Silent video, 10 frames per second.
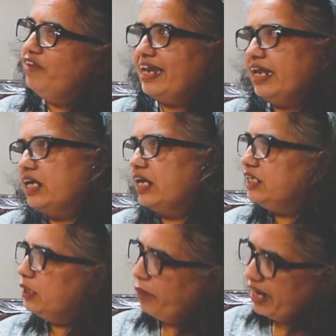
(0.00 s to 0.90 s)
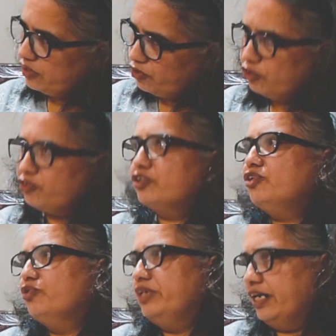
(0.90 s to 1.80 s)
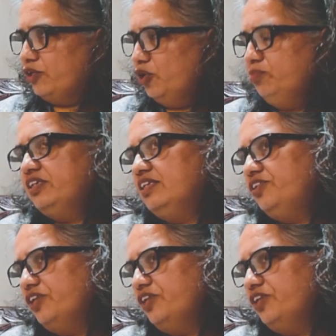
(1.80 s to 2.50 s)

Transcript: We are encouraging parents also to do it at home, since